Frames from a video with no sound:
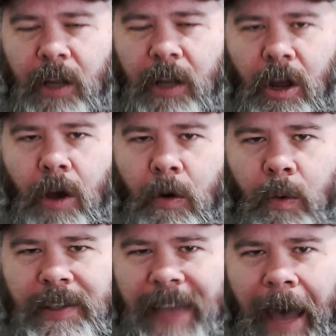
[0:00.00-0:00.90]
know
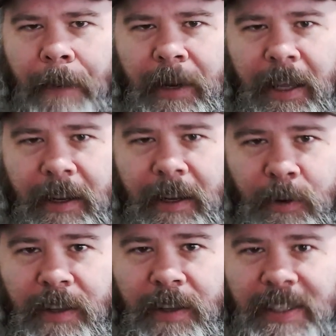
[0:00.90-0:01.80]
what's happening,
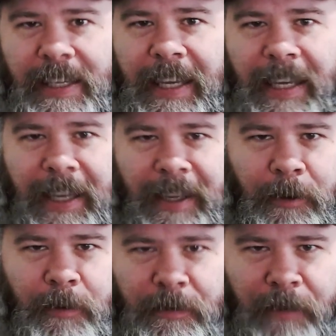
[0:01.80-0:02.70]
who can see
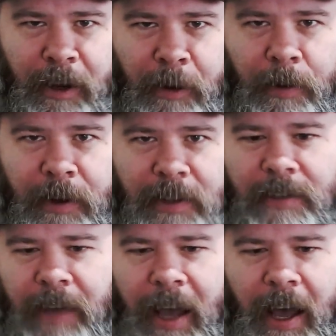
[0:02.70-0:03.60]
those
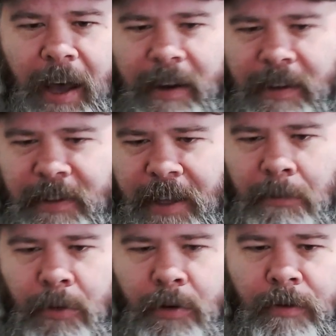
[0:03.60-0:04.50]
fingerprints of God as
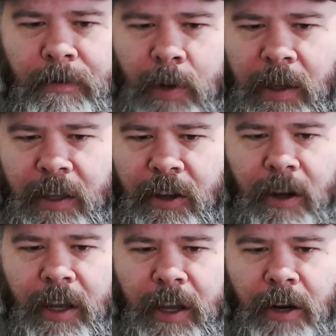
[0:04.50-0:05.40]
they move within
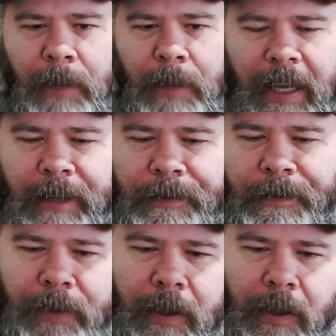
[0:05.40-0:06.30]
your inner being.
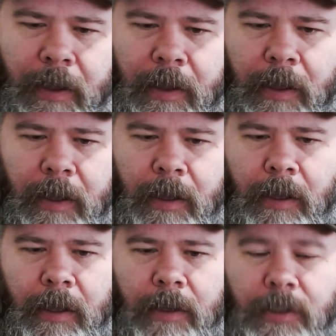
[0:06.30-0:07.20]

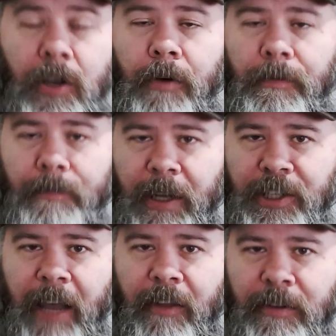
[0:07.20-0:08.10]
So my
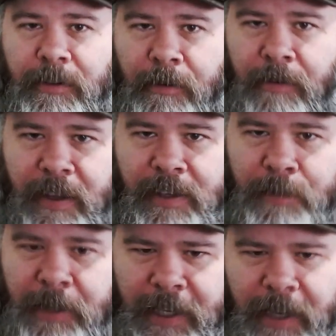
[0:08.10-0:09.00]
challenge for this
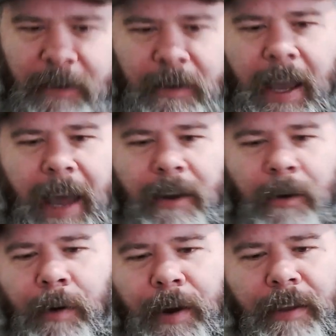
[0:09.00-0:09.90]
particular
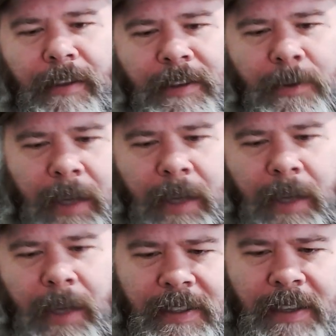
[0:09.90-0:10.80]
category this
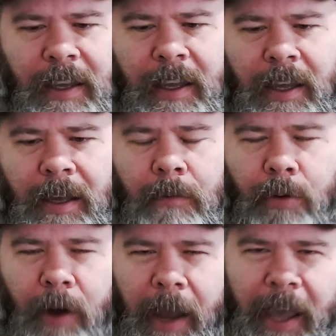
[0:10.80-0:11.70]
week is
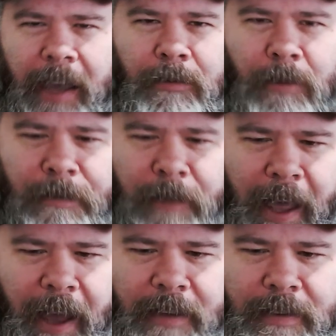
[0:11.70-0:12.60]
pray and
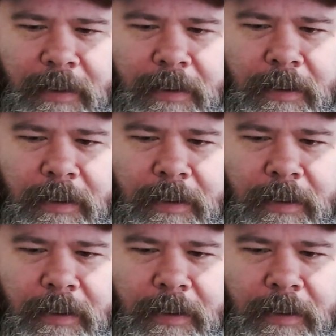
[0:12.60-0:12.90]
reflect.